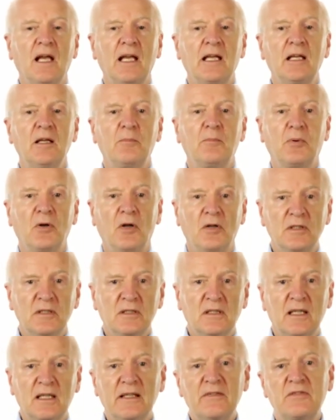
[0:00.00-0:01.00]
A
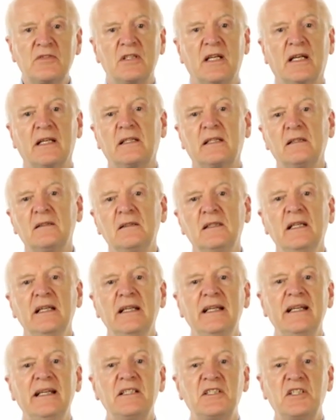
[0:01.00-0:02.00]
product life cycle
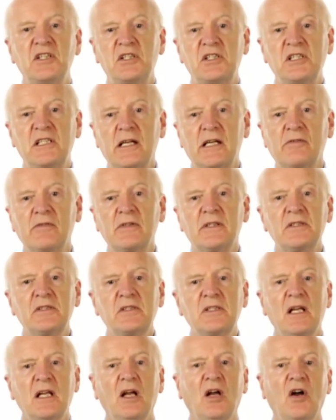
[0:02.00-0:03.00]
is a
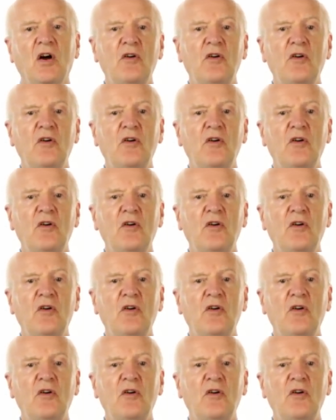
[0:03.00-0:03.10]
series